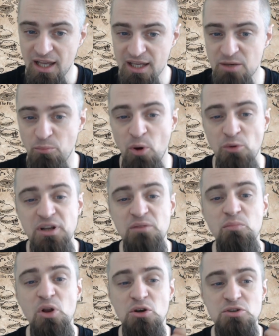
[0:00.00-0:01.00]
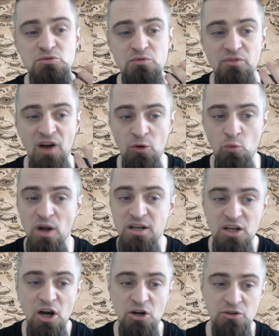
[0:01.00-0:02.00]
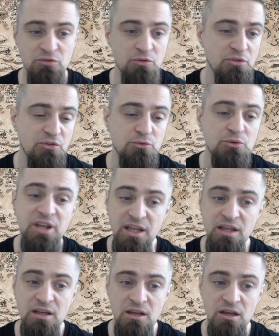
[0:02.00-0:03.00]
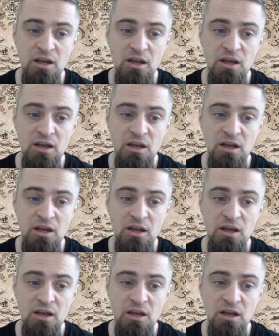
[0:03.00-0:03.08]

and opponent blocks with 1 card for 3,